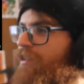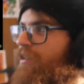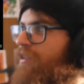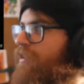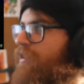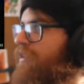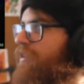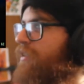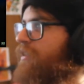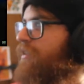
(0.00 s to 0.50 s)

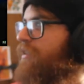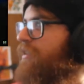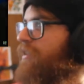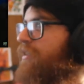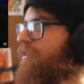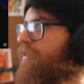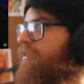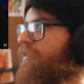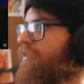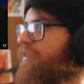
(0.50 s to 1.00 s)

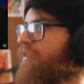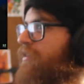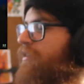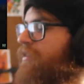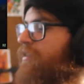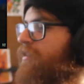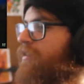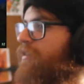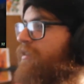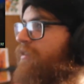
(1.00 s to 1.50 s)

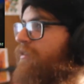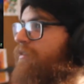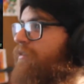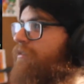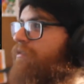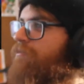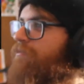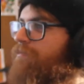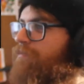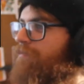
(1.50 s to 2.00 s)

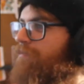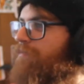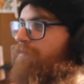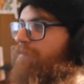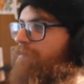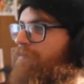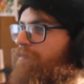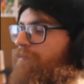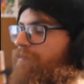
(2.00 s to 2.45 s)
Nobody speaks.